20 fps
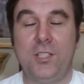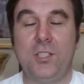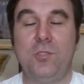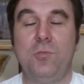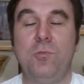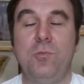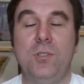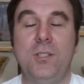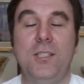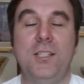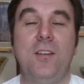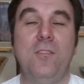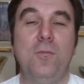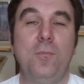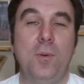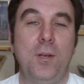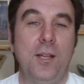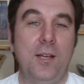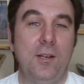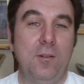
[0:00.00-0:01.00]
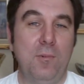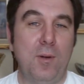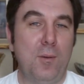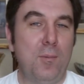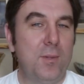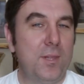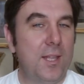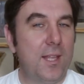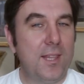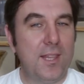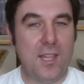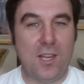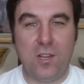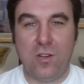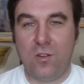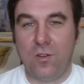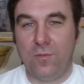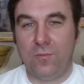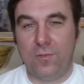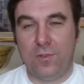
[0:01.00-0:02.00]
You'll love playing around with it, and they're
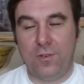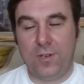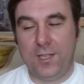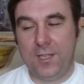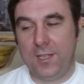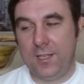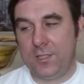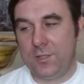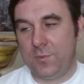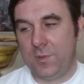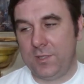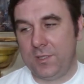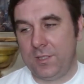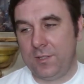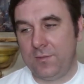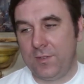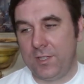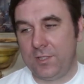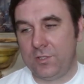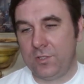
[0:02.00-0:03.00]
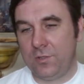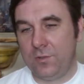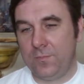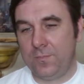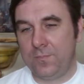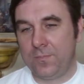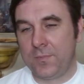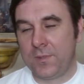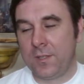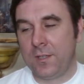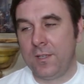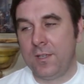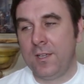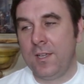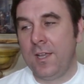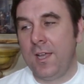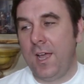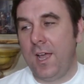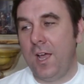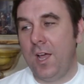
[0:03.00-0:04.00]
not very expensive at all.
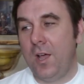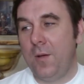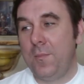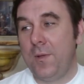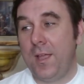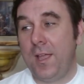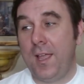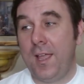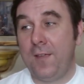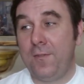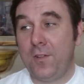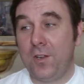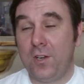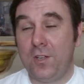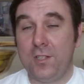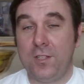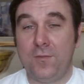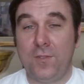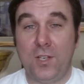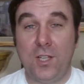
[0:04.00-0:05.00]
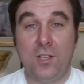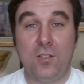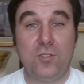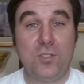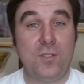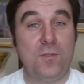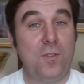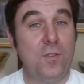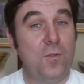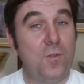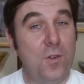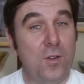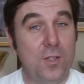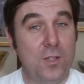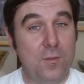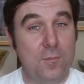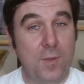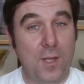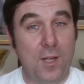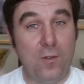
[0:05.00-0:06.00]
Um, if you like the videos, if you find
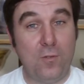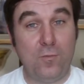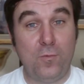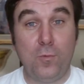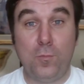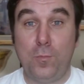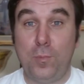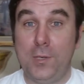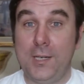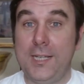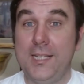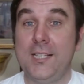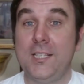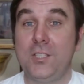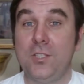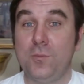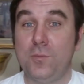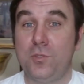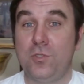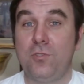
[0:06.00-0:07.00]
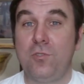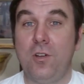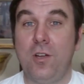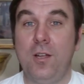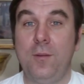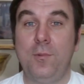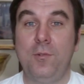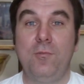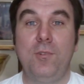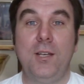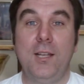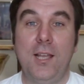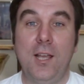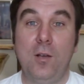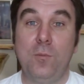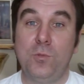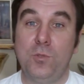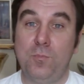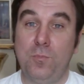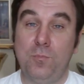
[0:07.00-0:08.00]
them helpful, please subscribe. It really
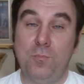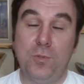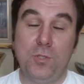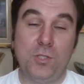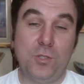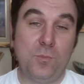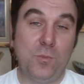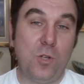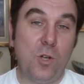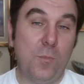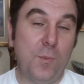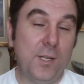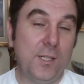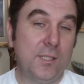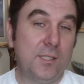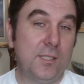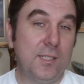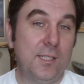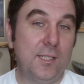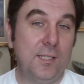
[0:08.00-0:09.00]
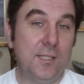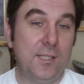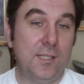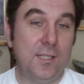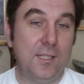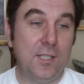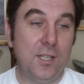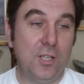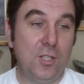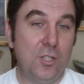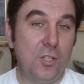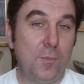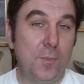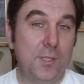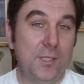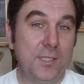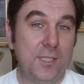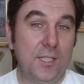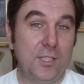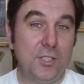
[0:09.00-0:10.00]
helps. Put some comments in the uh, comment
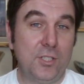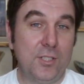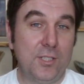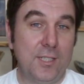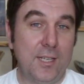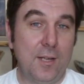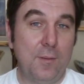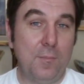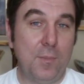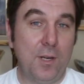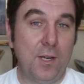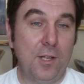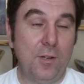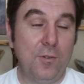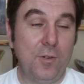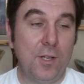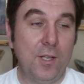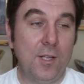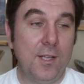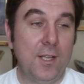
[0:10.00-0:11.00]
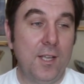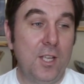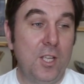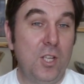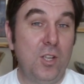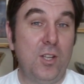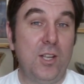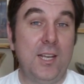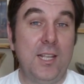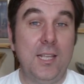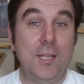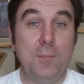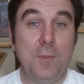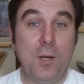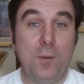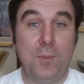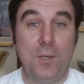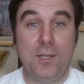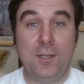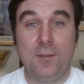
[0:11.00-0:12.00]
section down below. You can email
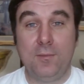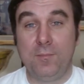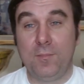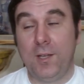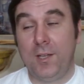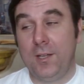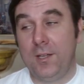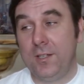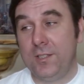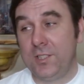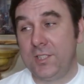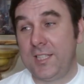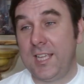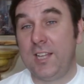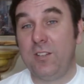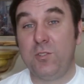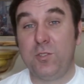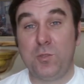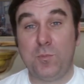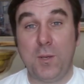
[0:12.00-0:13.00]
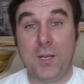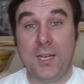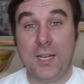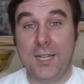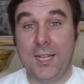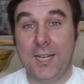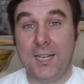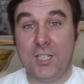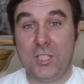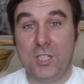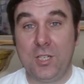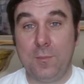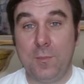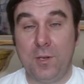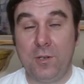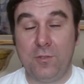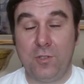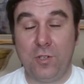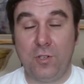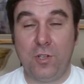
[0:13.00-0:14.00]
me, uh, scalespeeder at gmail
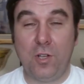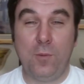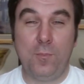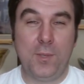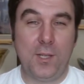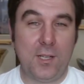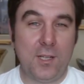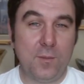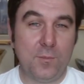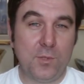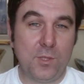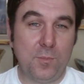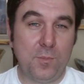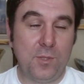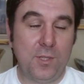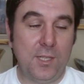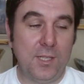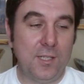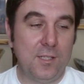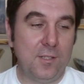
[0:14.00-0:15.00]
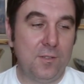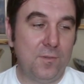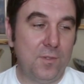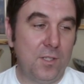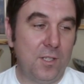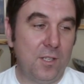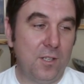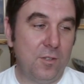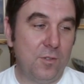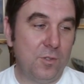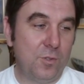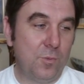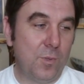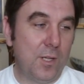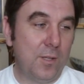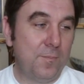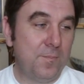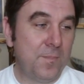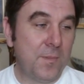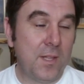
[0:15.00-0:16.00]
dot com. That comes up at the end of the video as
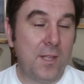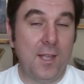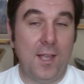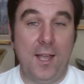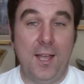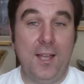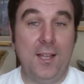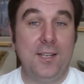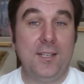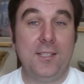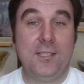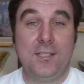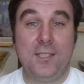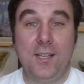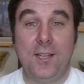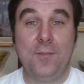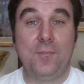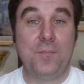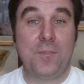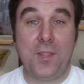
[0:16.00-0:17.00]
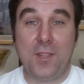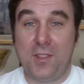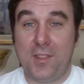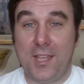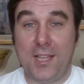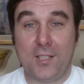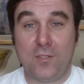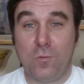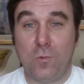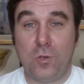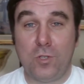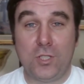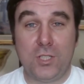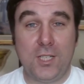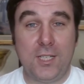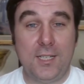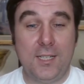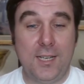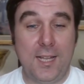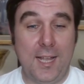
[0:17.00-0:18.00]
well. And uh, thanks for
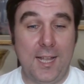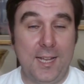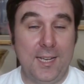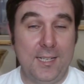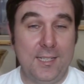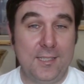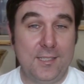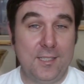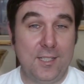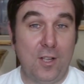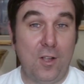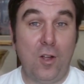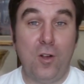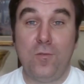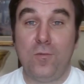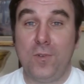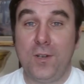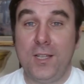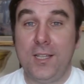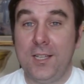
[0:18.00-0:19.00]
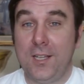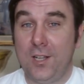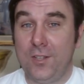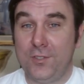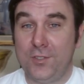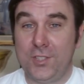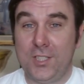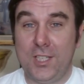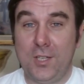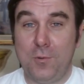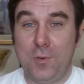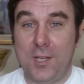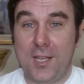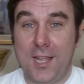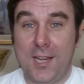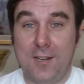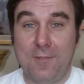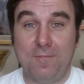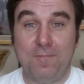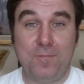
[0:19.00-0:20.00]
watching, and uh, hopefully I'll see you
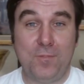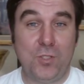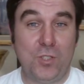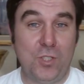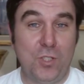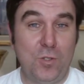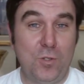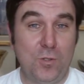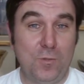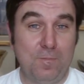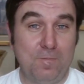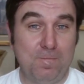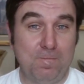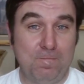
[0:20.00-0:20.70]
again soon.